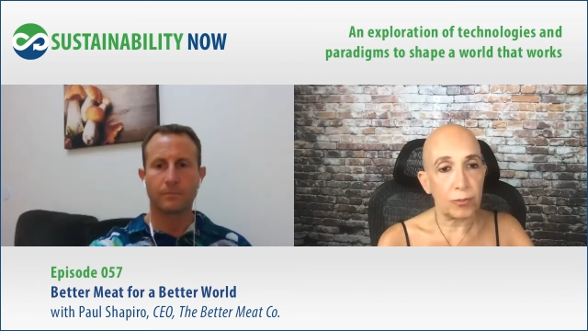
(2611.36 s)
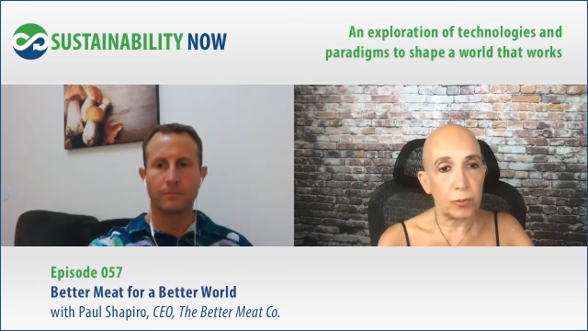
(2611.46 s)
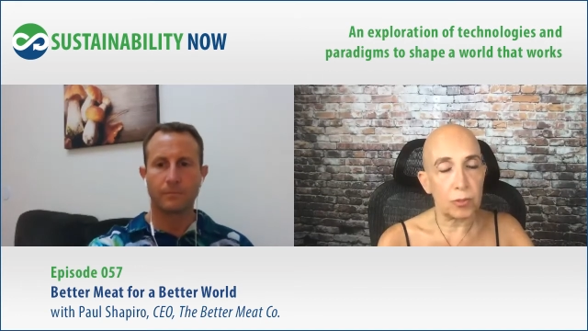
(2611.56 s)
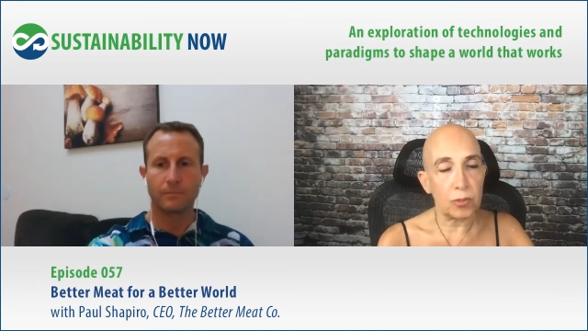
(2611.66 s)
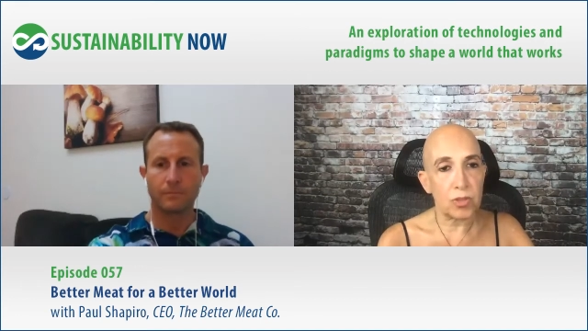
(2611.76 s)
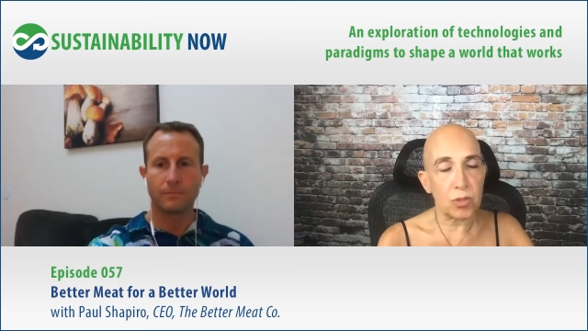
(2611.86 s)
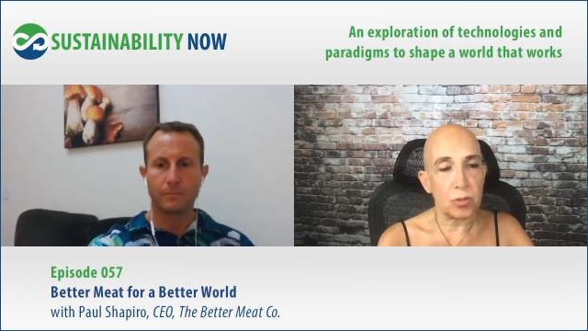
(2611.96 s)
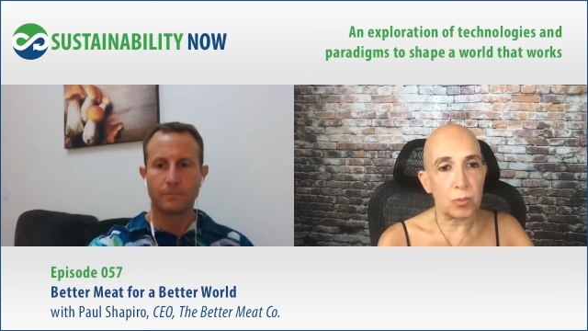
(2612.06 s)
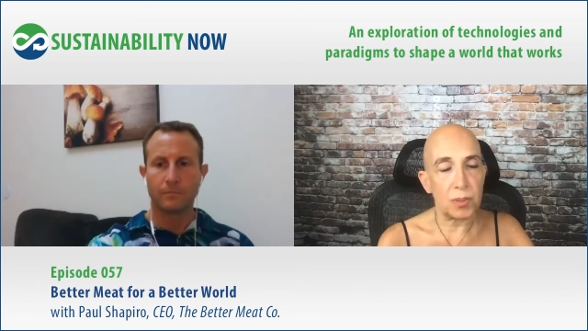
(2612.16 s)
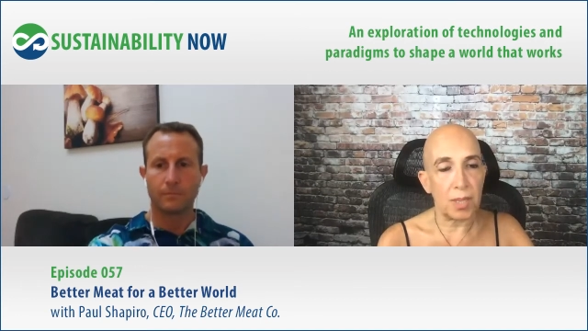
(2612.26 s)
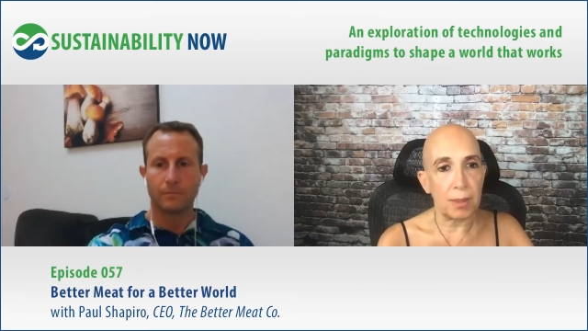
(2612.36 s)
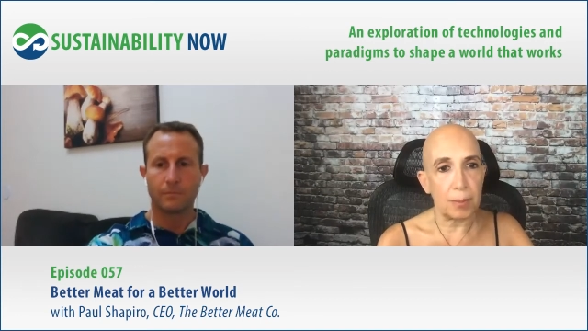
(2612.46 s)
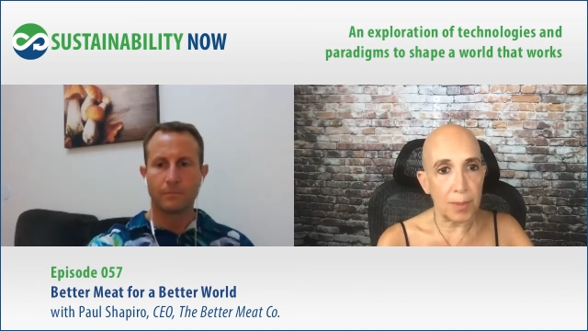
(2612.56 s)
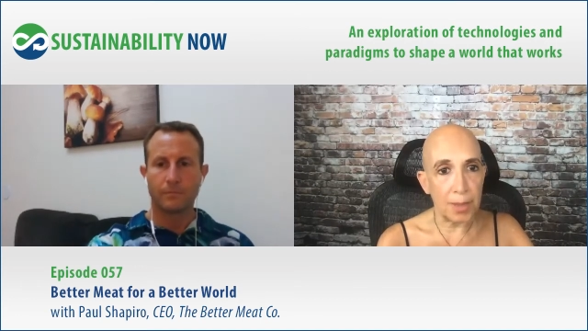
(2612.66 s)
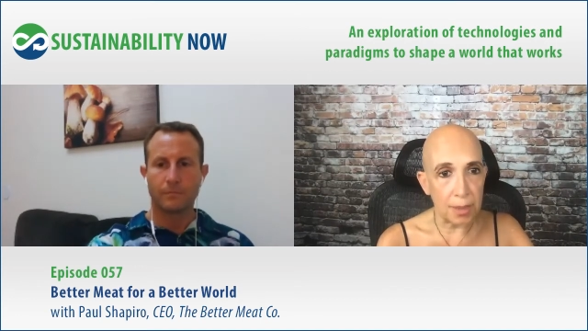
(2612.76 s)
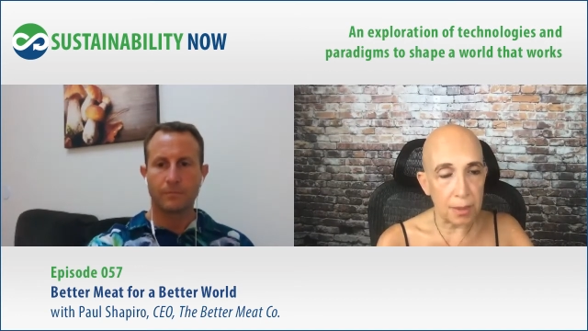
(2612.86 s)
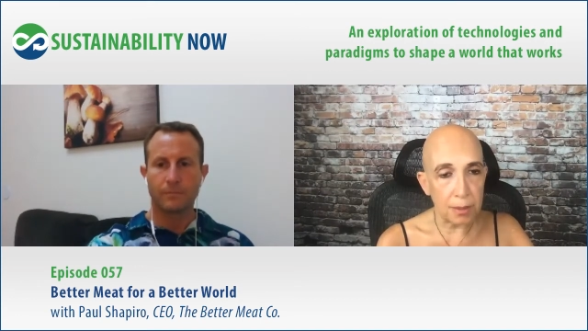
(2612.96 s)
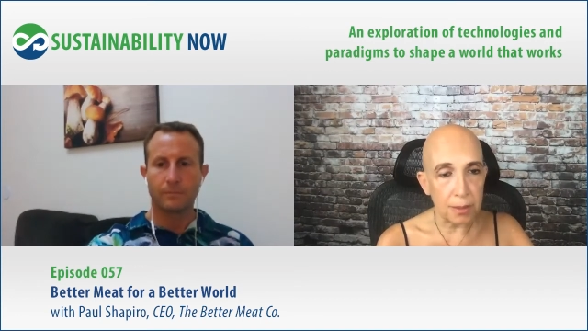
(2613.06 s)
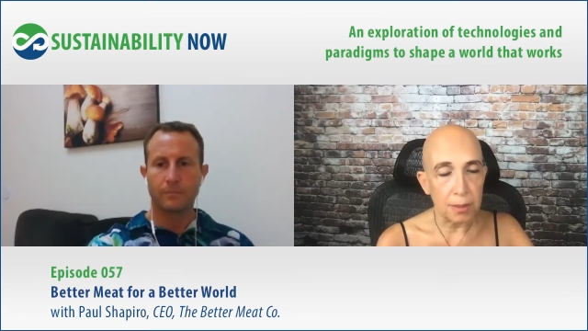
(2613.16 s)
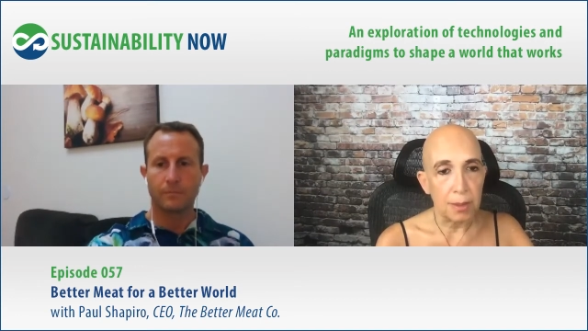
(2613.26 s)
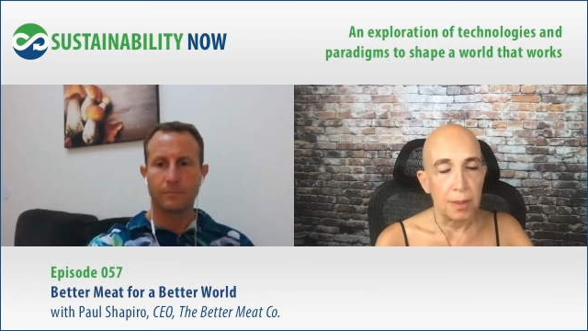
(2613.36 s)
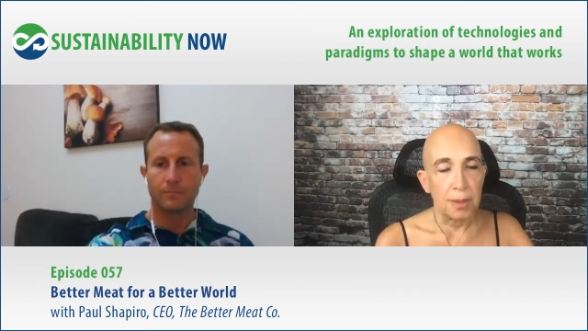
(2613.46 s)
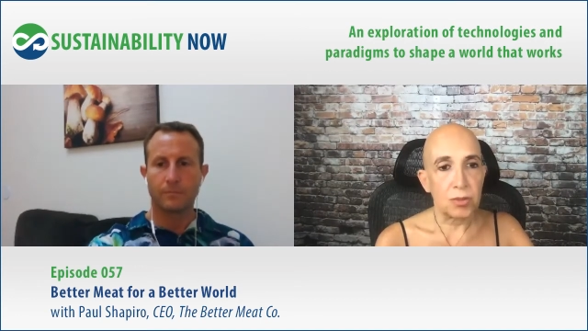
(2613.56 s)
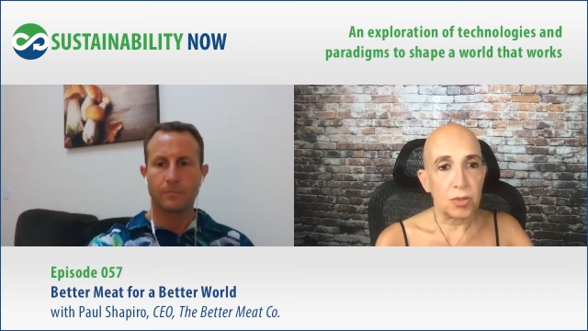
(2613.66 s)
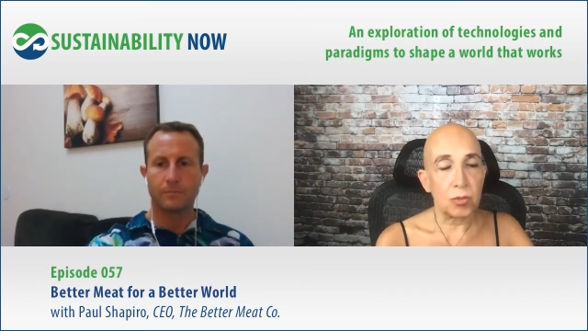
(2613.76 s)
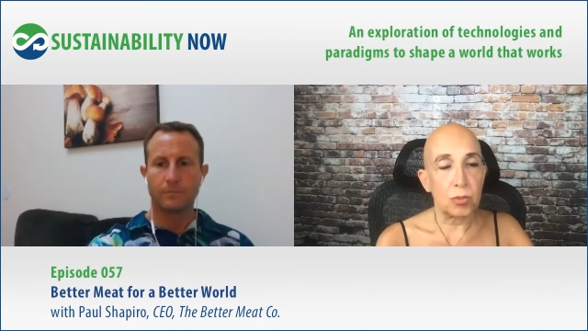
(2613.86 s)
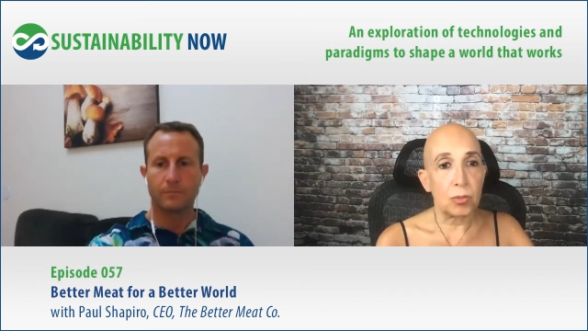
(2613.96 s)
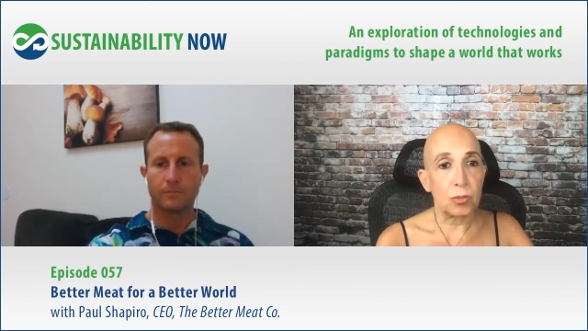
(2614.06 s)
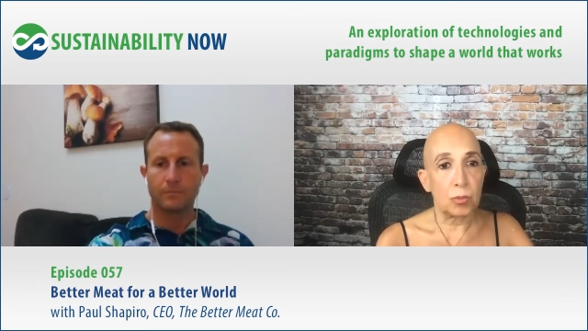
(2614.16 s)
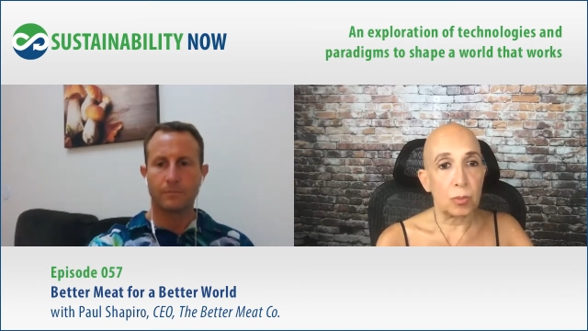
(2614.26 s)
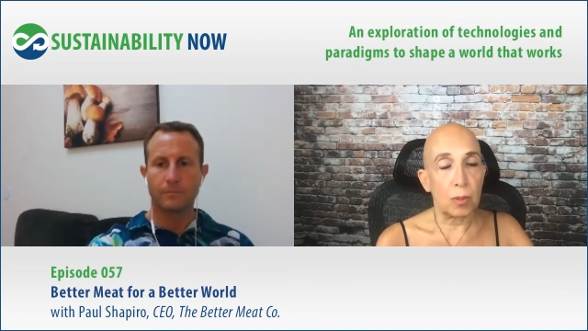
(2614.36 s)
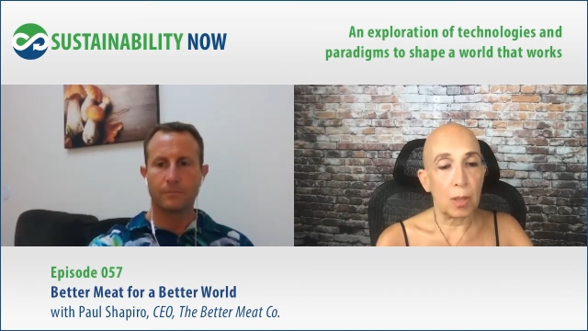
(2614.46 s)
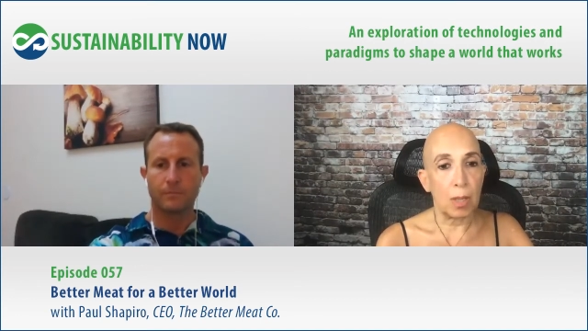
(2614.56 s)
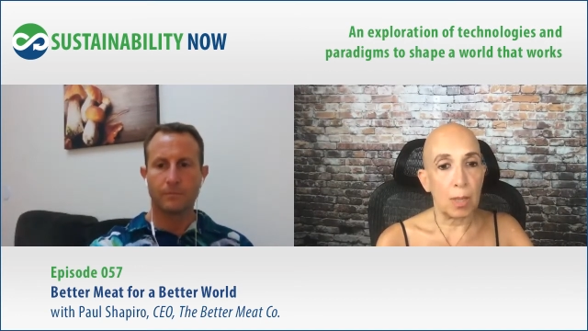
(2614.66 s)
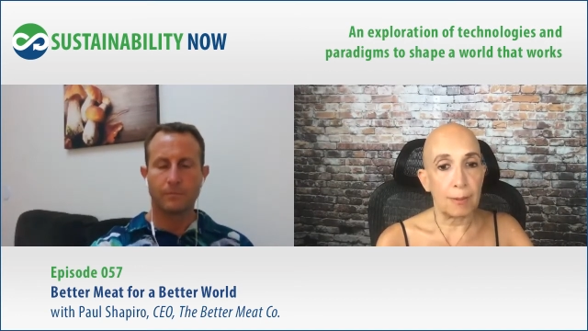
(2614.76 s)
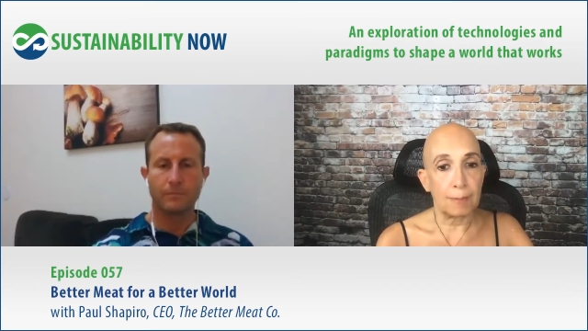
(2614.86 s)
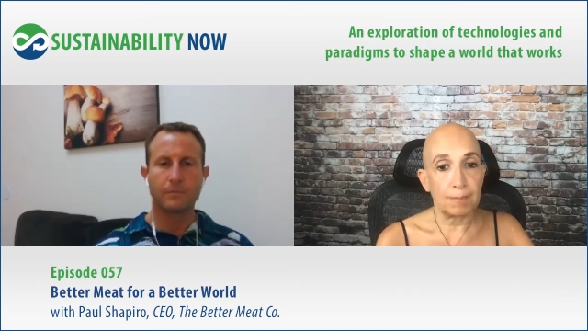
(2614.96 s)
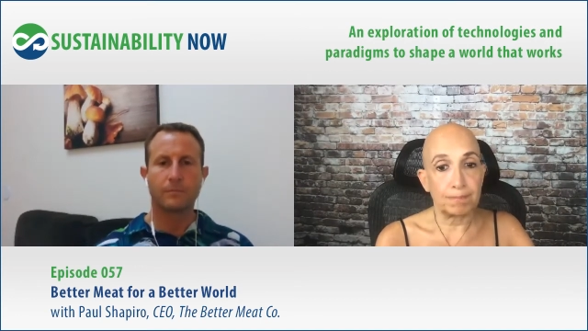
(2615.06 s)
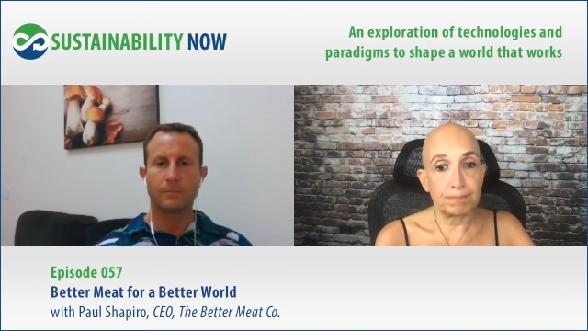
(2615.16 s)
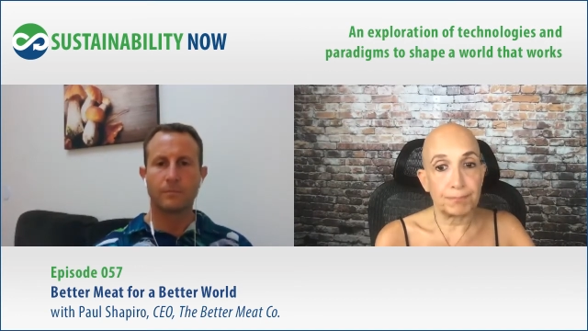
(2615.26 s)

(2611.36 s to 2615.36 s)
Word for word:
Speaker 1: foods to Beyond Meat to um,